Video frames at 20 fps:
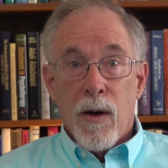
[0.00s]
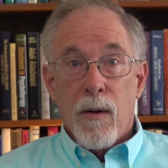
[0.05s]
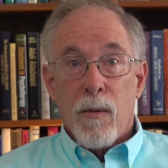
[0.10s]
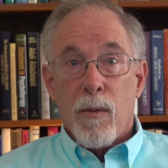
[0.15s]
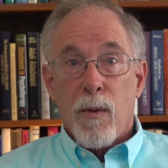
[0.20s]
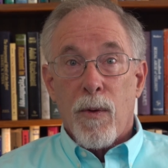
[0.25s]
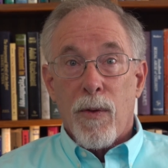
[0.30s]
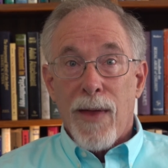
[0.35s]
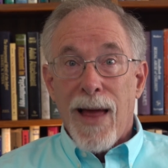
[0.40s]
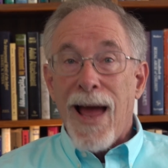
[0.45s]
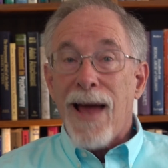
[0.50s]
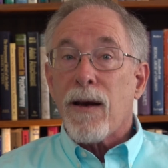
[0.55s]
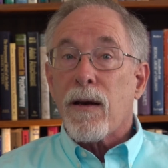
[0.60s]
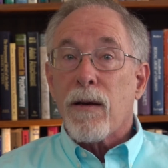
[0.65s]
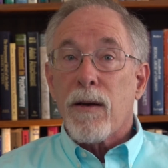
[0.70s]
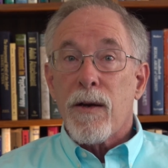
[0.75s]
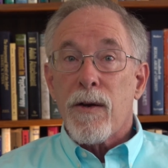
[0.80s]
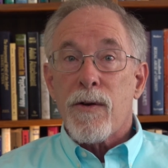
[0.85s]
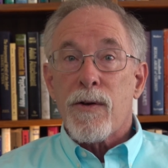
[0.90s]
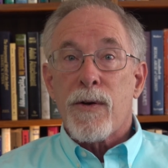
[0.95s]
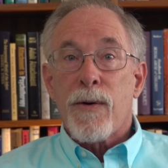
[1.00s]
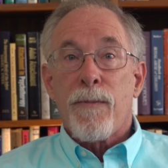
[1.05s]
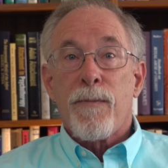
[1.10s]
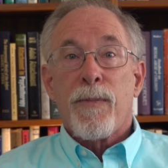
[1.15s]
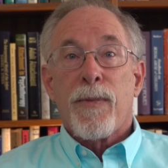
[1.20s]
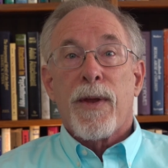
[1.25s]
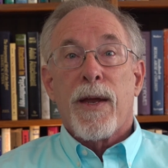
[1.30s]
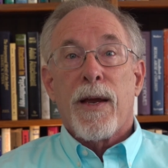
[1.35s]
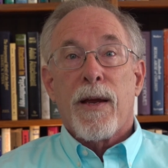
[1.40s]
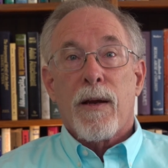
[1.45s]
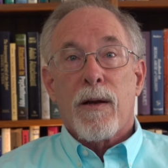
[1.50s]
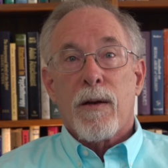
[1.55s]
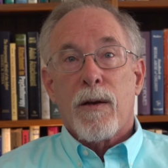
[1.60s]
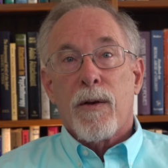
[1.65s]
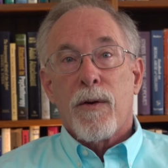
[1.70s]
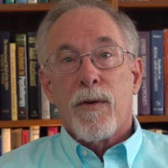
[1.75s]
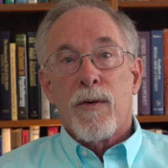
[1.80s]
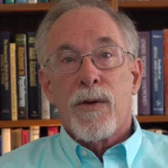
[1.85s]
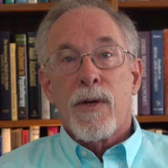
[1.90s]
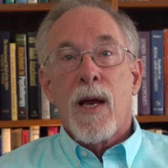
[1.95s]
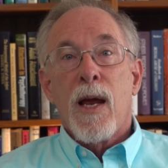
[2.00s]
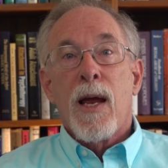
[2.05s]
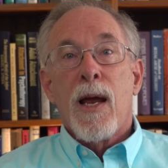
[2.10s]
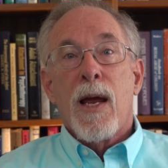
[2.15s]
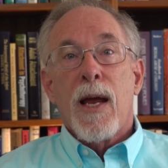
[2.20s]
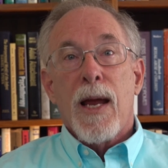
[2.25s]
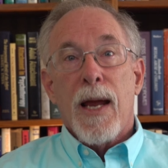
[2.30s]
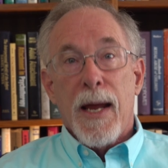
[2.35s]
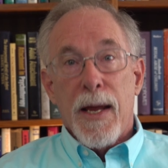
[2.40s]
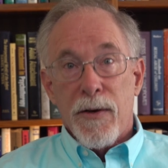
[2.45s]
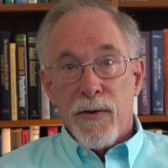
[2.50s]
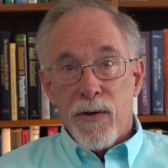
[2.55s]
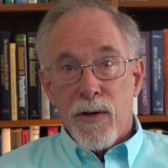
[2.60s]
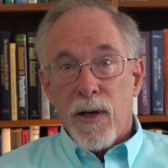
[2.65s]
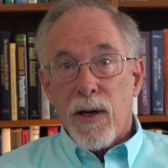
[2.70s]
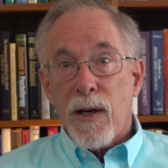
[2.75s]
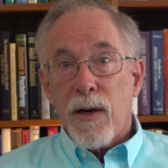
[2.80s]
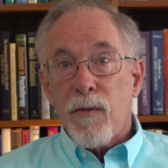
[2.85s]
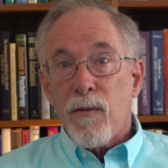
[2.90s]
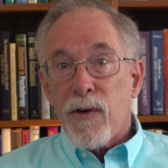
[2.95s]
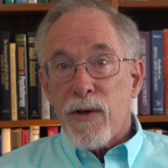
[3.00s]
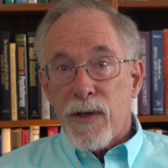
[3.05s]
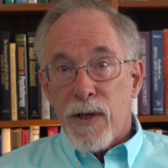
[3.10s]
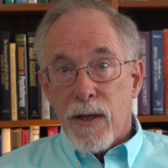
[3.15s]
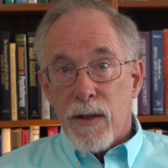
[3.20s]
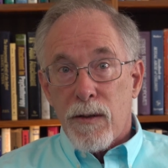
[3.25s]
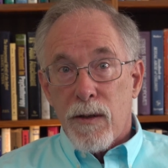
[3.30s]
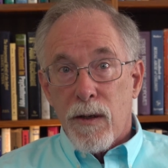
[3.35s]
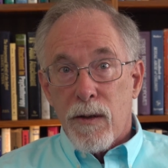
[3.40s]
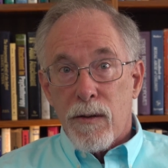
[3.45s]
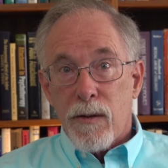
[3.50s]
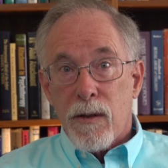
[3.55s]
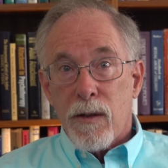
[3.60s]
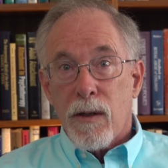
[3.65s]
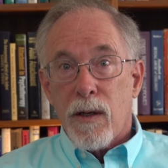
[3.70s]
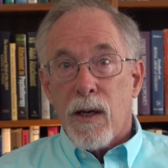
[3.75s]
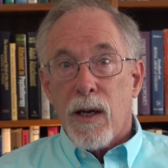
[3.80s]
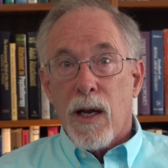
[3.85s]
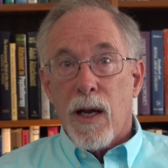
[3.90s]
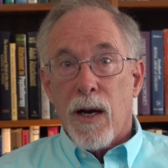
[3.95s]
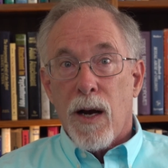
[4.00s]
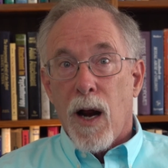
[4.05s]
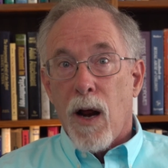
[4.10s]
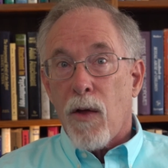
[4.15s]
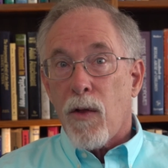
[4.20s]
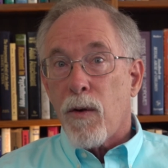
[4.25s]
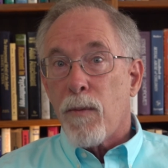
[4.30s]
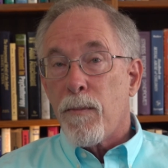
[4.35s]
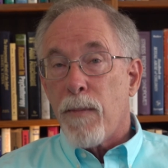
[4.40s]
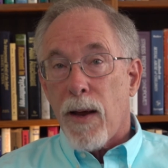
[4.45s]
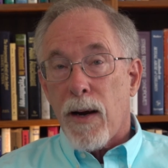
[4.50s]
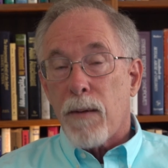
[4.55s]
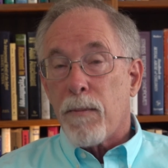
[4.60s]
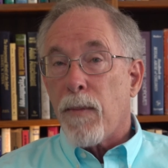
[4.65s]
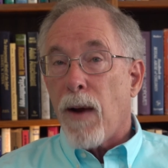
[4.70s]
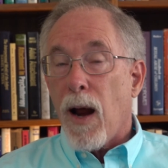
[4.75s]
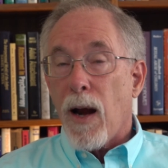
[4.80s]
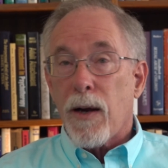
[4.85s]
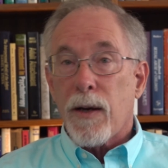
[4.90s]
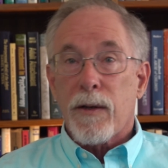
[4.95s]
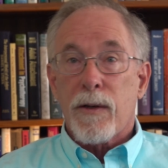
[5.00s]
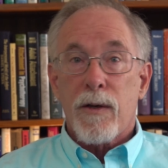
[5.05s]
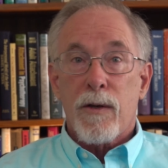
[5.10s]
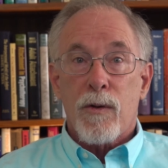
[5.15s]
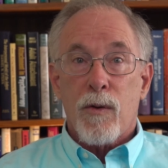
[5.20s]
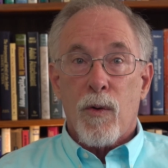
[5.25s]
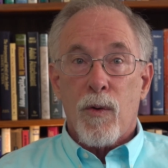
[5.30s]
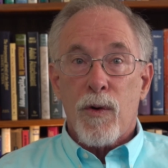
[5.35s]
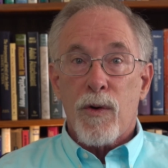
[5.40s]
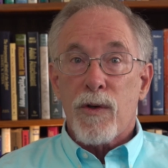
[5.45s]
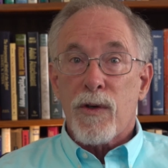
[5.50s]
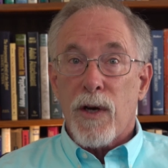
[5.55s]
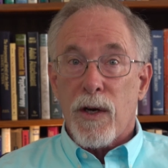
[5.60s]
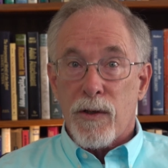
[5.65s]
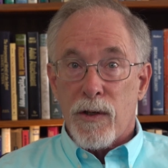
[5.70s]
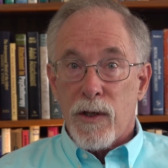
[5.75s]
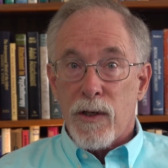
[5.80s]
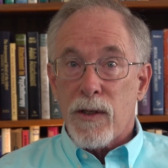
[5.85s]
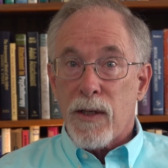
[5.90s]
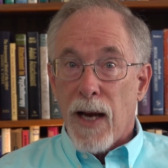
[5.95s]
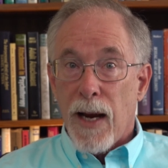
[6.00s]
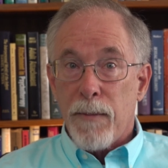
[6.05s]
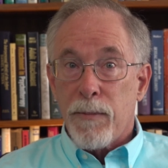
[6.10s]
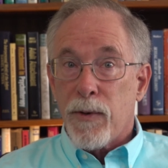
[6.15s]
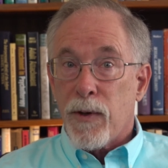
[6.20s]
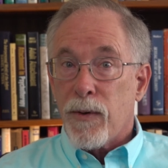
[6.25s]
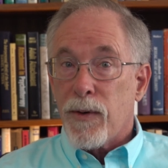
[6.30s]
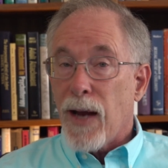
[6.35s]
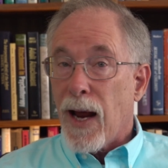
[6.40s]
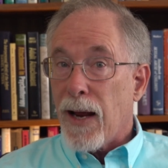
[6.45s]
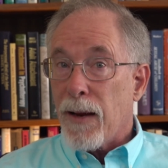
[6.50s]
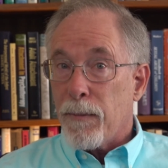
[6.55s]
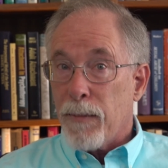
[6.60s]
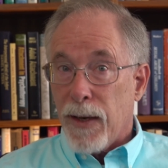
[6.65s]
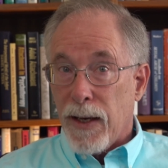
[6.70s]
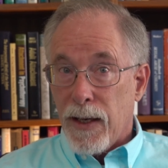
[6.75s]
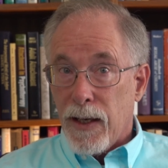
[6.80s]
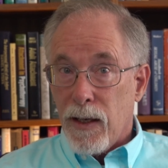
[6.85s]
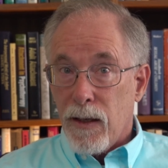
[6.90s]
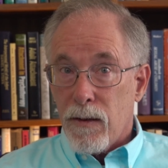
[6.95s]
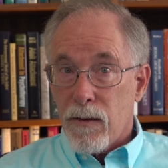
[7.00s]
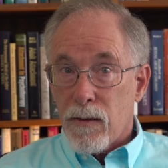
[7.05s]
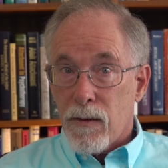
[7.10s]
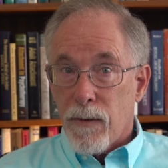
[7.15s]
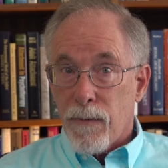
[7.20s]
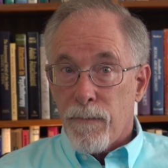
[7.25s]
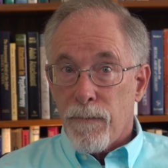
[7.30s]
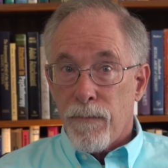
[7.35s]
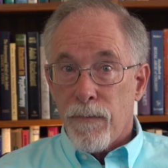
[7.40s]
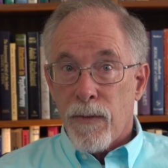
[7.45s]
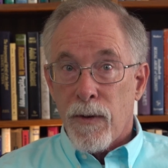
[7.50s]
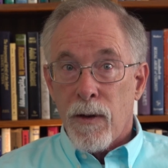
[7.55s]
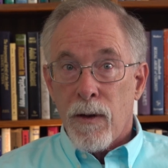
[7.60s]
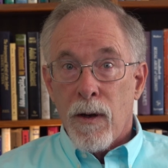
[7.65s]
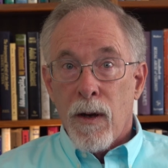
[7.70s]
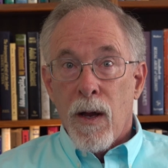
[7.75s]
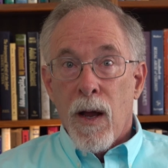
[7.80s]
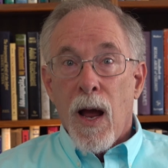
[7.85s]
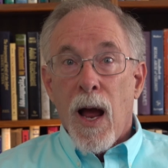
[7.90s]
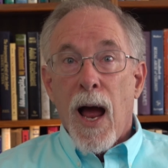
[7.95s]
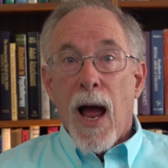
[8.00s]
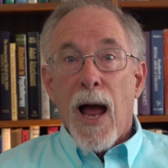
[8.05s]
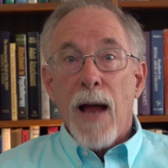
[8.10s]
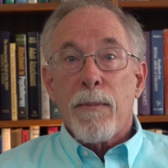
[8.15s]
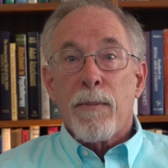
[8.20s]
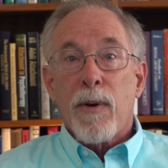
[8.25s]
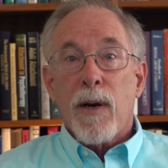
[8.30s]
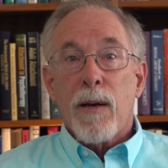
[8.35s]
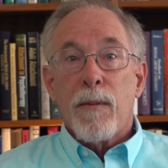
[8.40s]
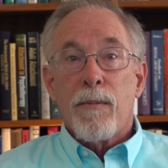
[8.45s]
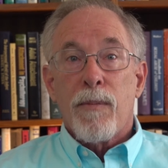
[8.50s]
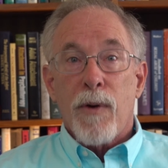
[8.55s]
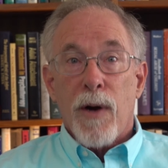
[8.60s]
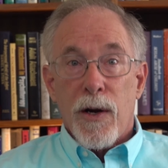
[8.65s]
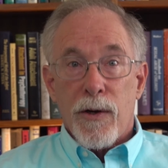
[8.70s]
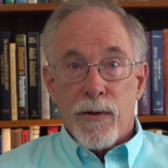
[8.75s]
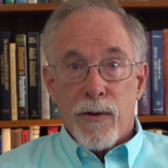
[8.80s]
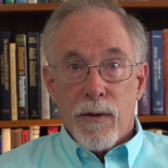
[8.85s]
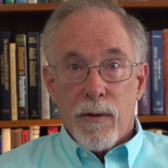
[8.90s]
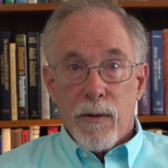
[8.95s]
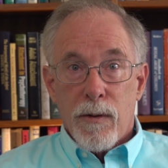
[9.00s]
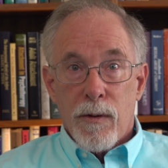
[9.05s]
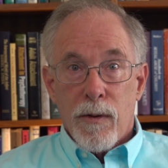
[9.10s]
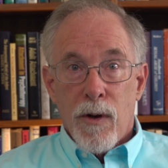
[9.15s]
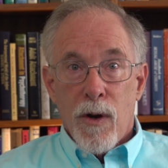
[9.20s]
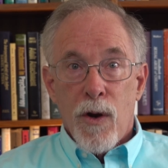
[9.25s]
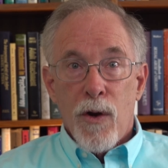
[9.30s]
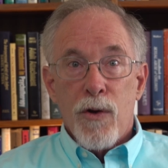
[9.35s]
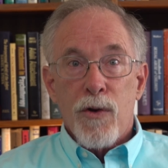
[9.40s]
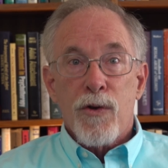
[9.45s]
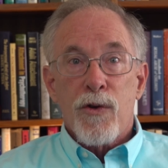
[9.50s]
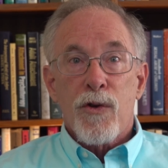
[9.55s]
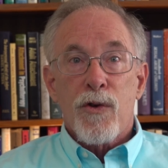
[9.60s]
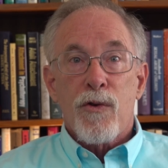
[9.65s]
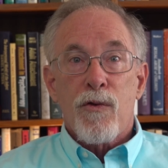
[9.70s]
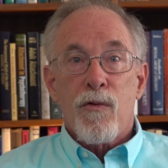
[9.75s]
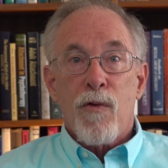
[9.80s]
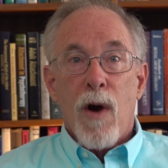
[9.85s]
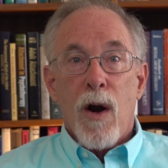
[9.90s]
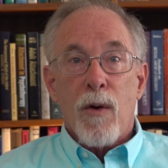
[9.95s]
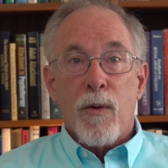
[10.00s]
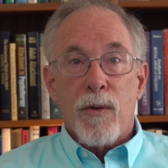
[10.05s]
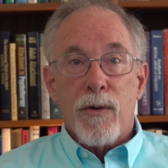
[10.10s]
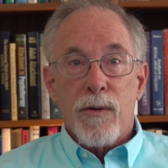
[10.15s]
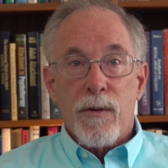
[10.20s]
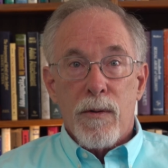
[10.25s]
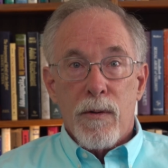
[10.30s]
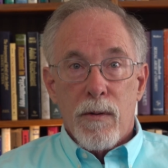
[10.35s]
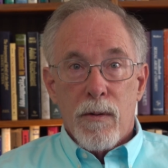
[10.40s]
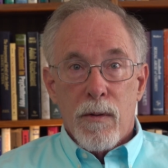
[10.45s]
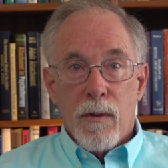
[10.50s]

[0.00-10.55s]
Well, that list includes insulin resistance and other metabolic disorders such as type 2 diabetes, high blood pressure, strokes,